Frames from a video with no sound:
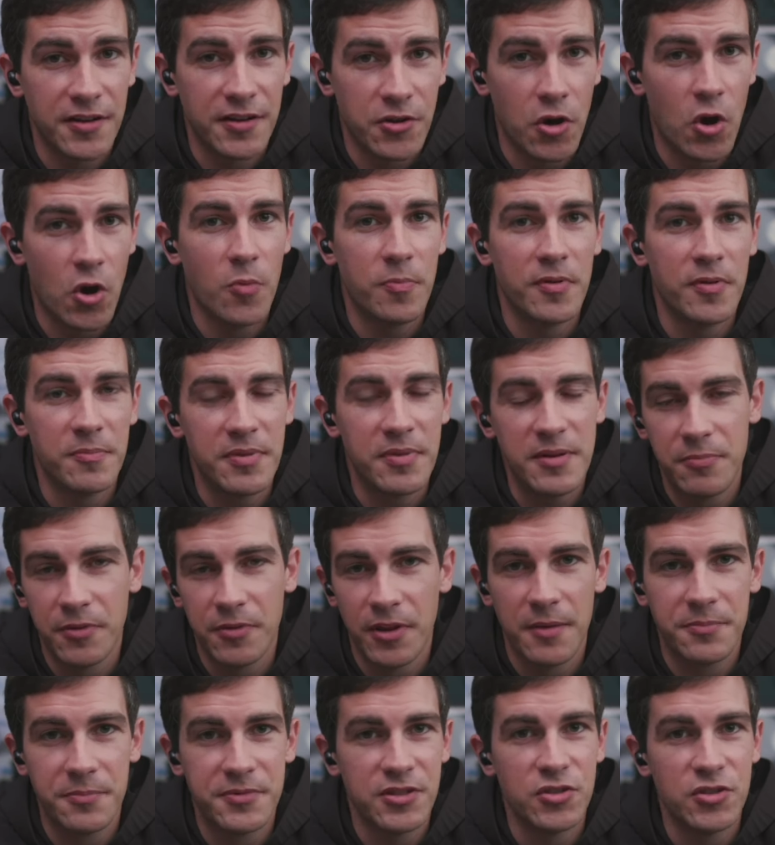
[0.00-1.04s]
to open people
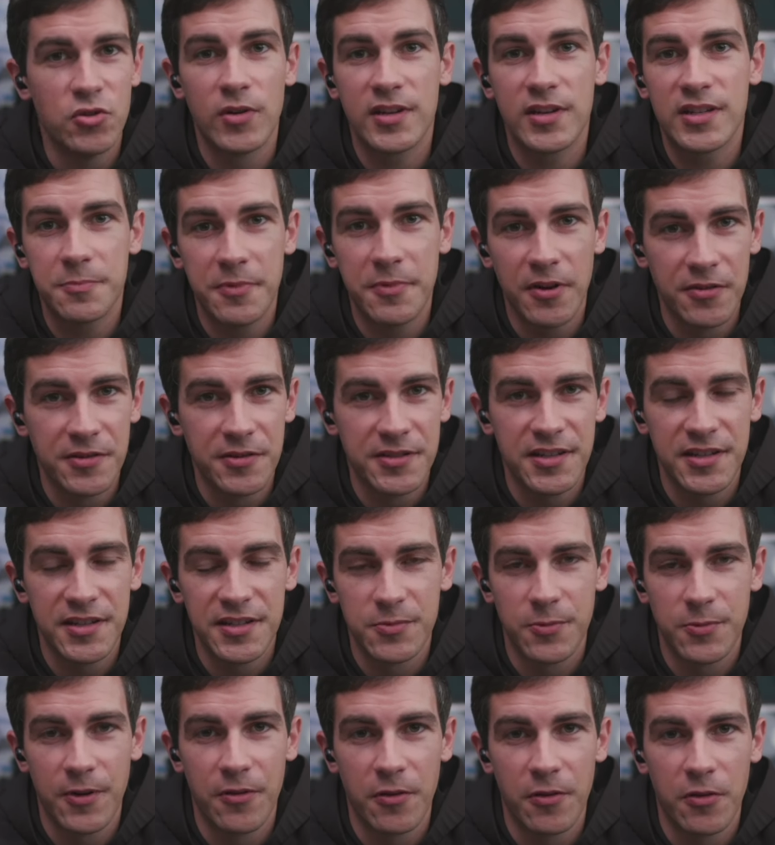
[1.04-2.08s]
up to new
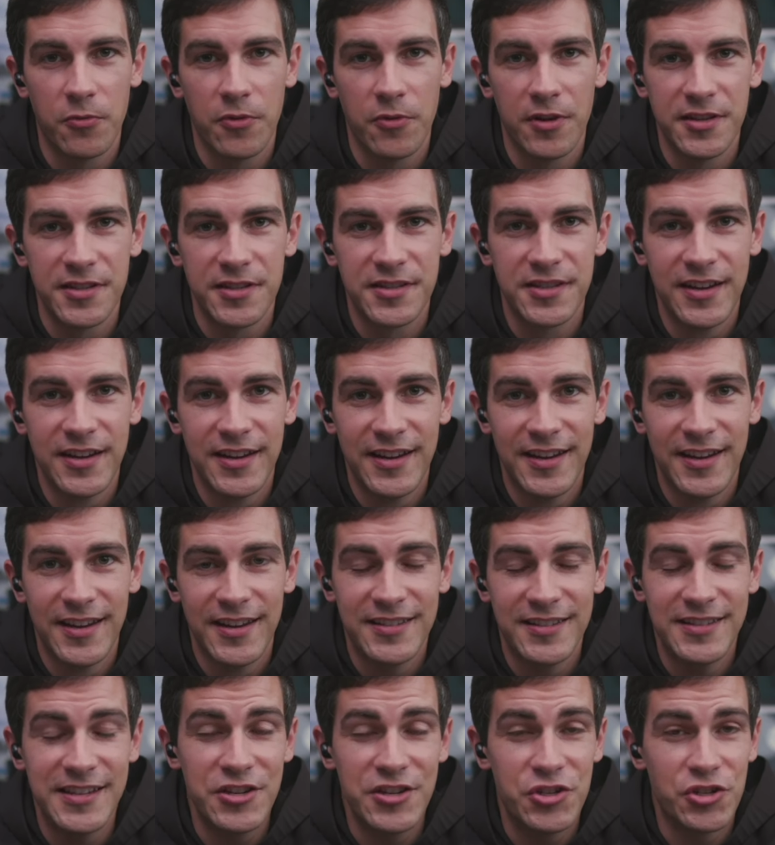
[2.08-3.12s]
experiences, whether it was
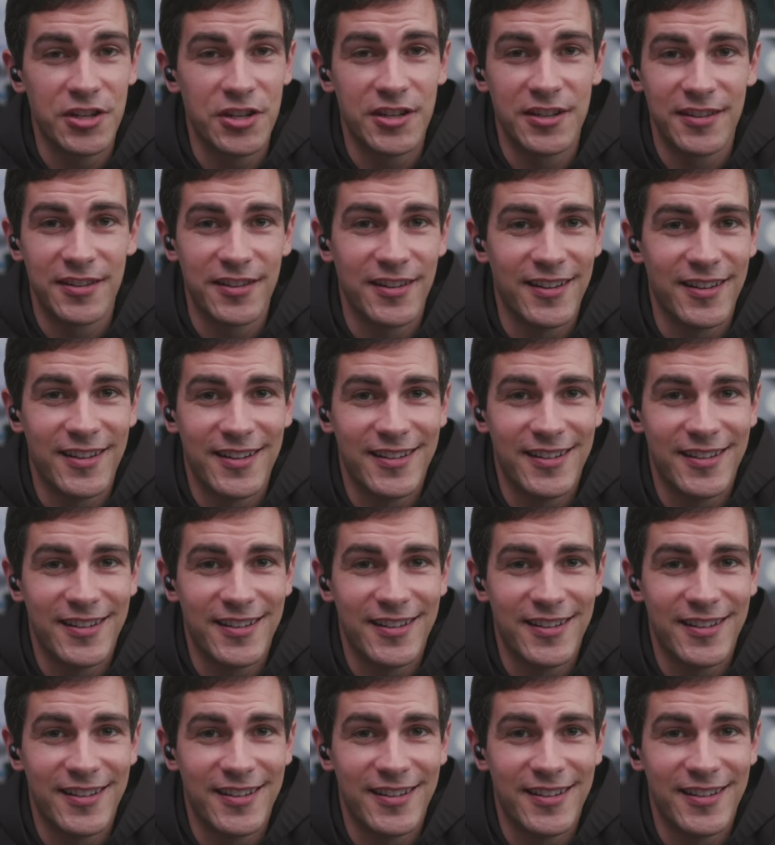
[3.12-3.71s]
teaching